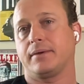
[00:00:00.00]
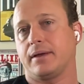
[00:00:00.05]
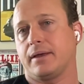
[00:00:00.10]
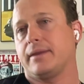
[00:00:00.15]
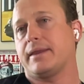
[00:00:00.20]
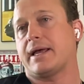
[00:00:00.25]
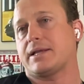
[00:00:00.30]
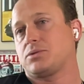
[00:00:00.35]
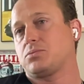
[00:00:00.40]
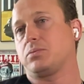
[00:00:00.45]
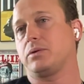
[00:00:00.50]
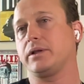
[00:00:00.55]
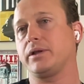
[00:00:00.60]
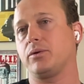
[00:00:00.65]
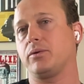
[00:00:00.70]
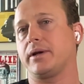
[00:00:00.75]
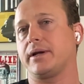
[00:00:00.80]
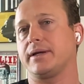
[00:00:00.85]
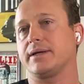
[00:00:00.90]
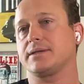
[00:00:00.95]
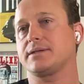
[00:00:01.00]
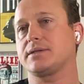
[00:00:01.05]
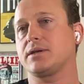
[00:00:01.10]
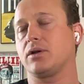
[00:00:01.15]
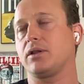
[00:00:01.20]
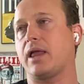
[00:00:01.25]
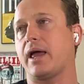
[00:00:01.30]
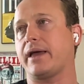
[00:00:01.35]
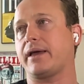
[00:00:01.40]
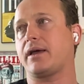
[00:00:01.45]
And that's really what it is.
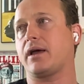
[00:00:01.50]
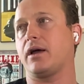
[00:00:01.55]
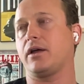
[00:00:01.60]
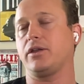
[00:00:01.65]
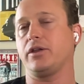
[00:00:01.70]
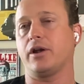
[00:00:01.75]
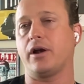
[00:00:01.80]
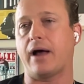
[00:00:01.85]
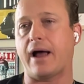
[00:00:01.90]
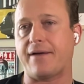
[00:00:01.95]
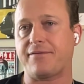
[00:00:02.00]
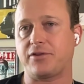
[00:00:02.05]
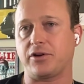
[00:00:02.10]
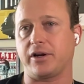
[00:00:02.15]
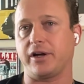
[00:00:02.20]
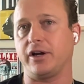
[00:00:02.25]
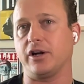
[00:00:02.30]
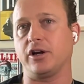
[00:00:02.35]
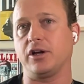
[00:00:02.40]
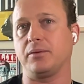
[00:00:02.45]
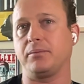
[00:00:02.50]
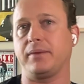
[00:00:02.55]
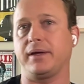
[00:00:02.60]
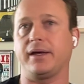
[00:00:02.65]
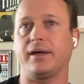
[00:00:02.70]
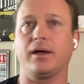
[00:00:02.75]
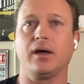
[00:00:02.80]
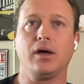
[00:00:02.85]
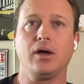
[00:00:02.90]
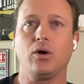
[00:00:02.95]
So like, after hearing
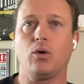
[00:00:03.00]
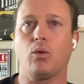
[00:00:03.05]
me